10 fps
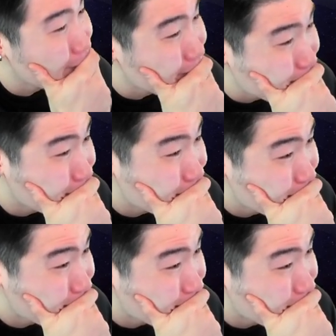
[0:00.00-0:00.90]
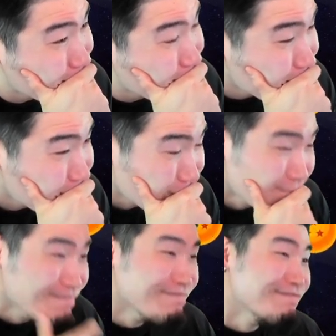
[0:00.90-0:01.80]

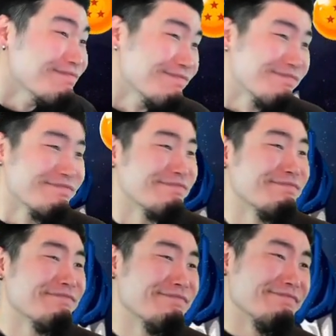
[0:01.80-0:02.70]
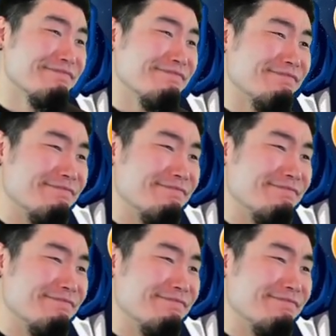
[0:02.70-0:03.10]
(no one is talking)